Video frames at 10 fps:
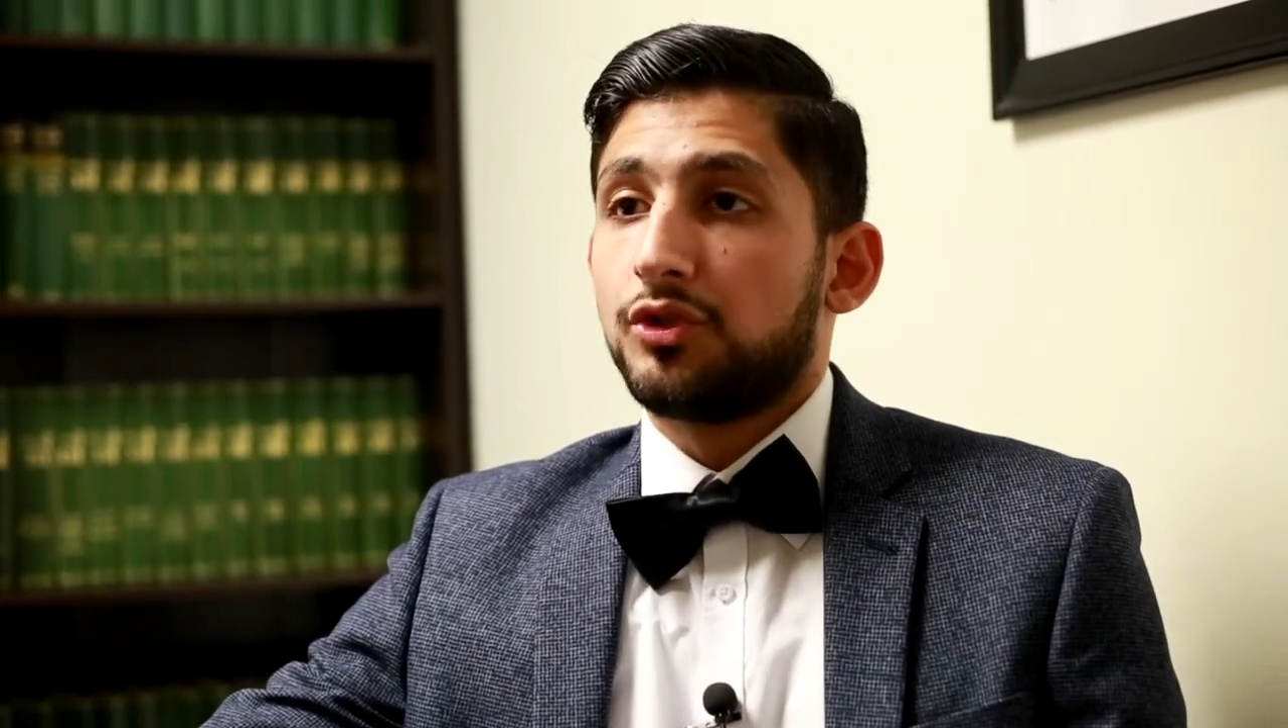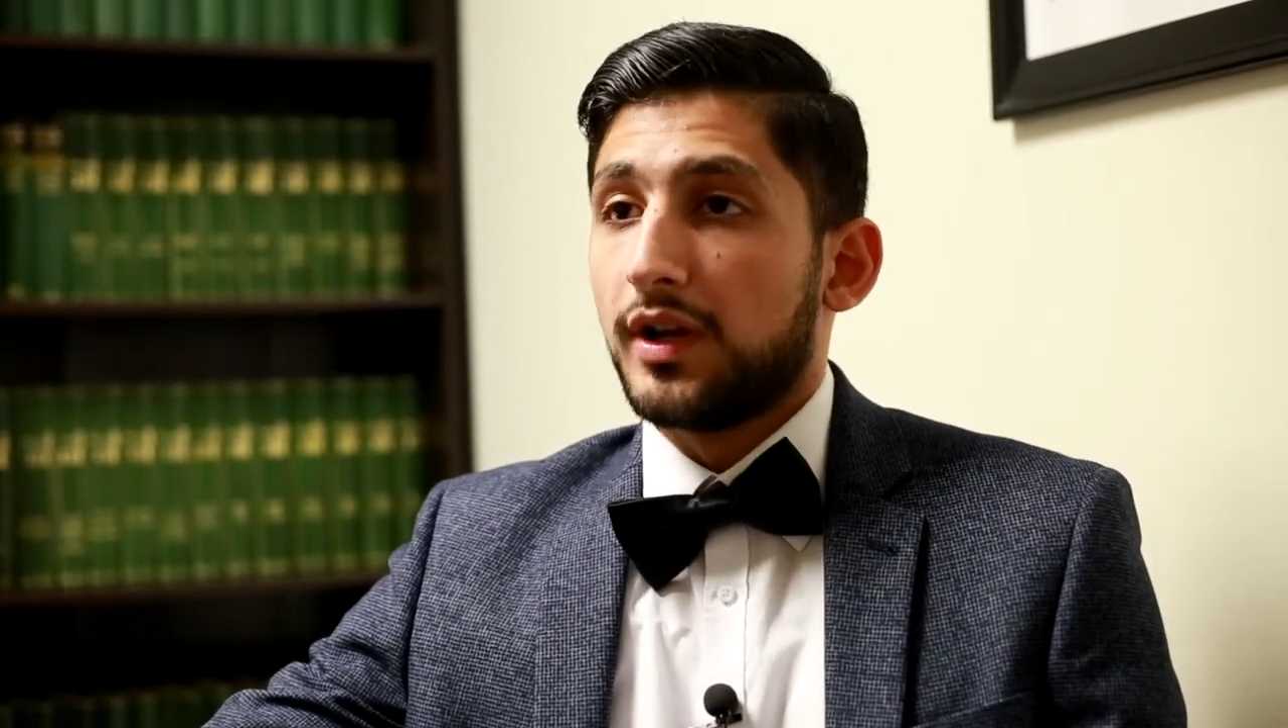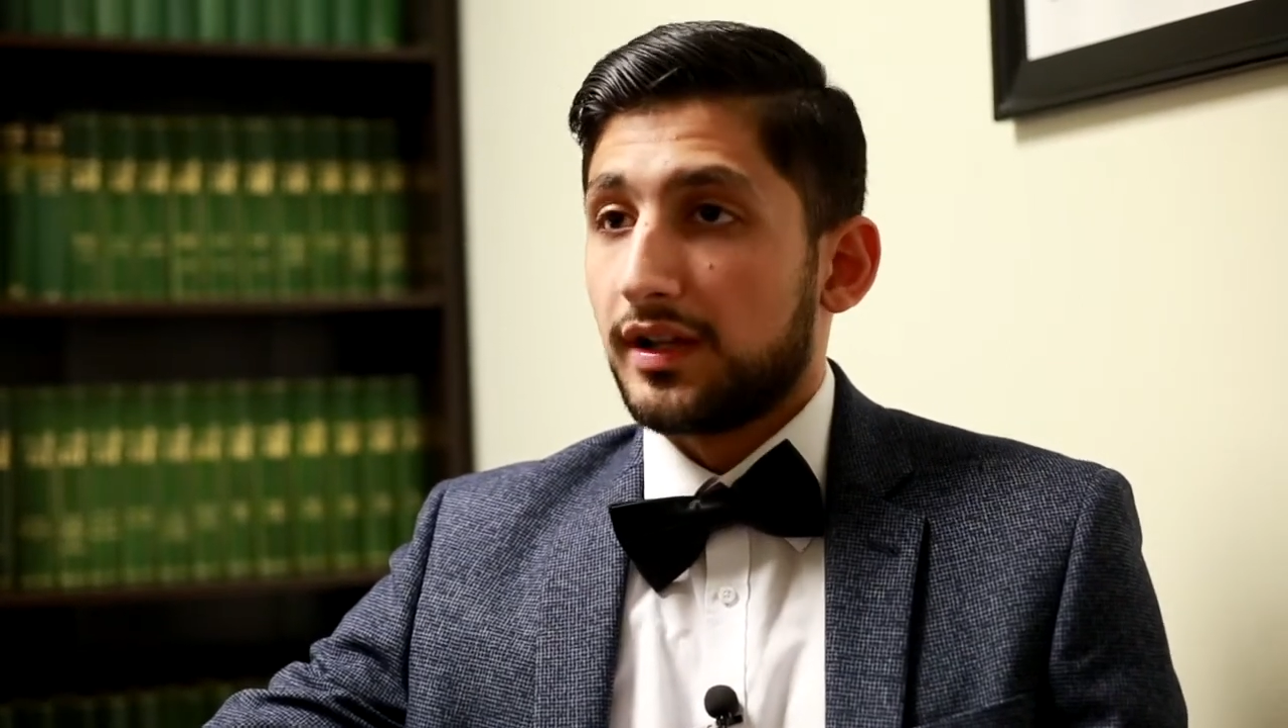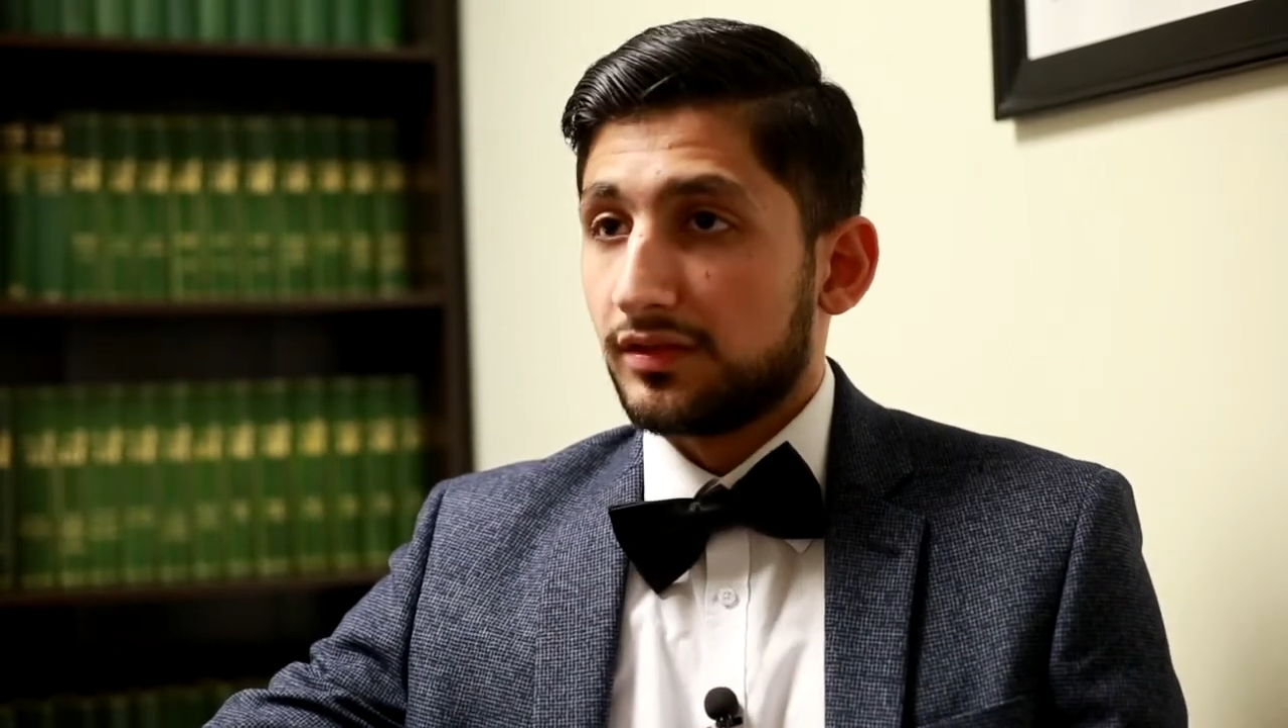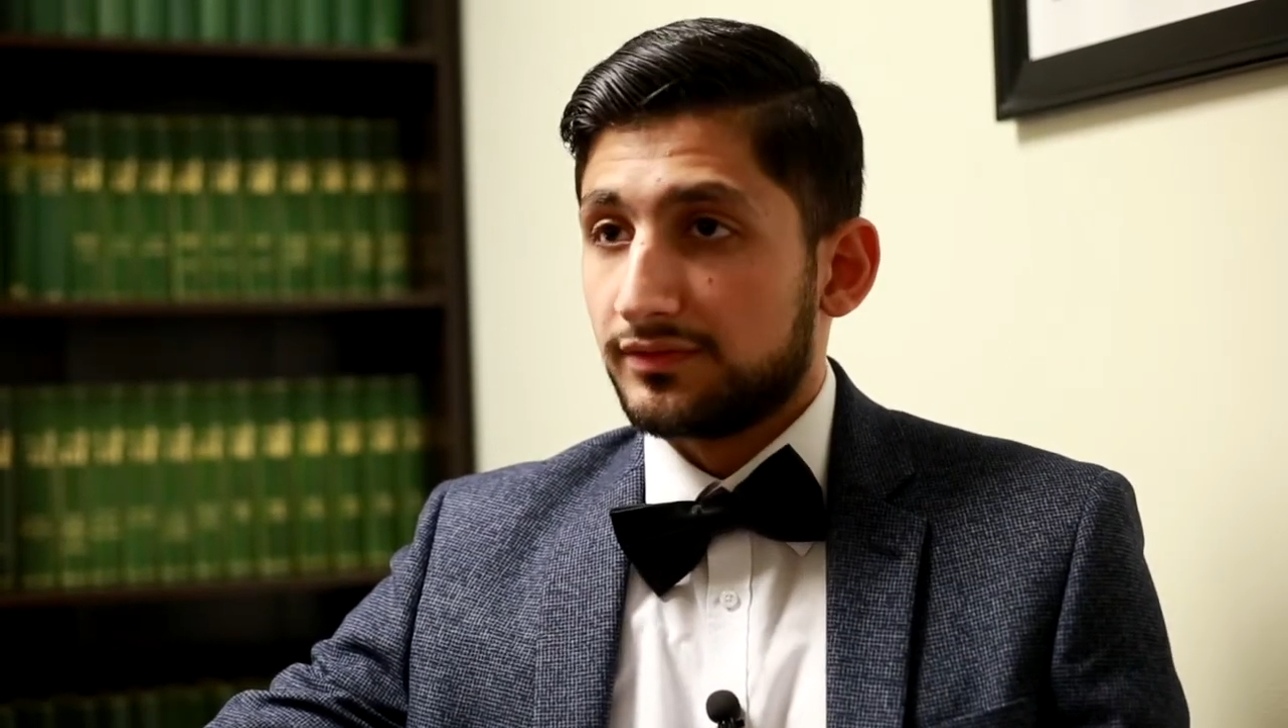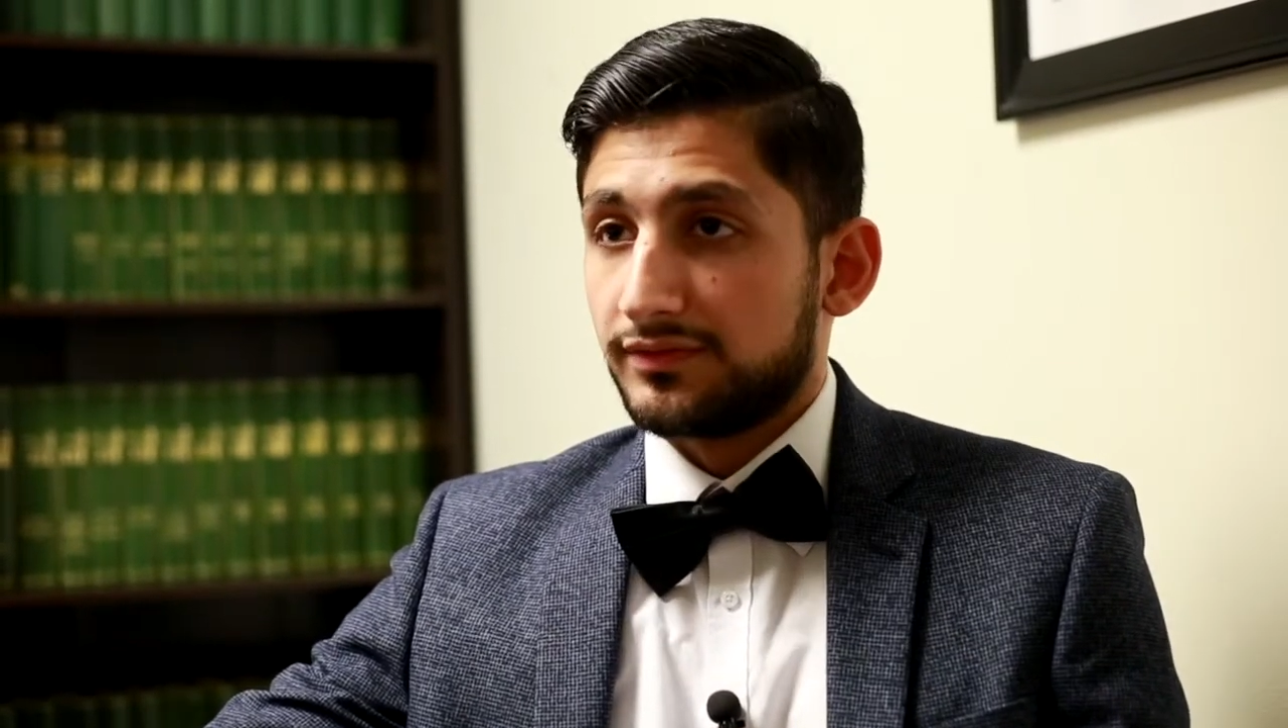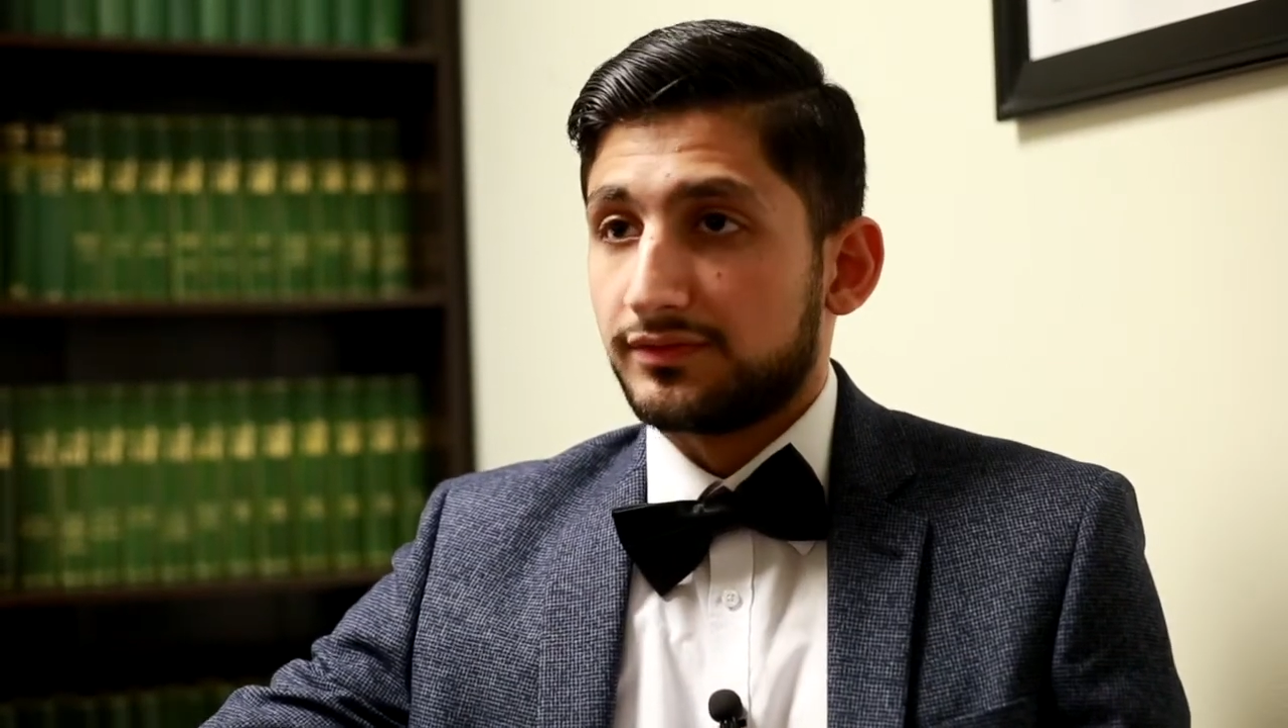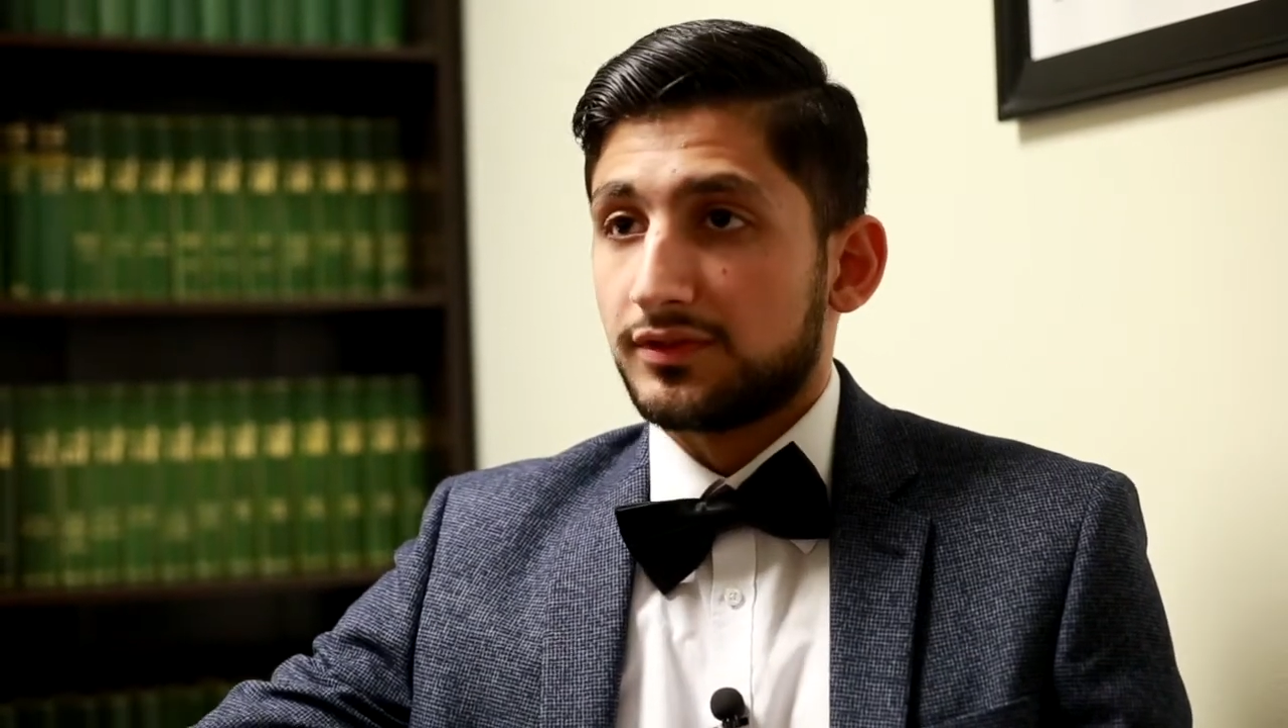12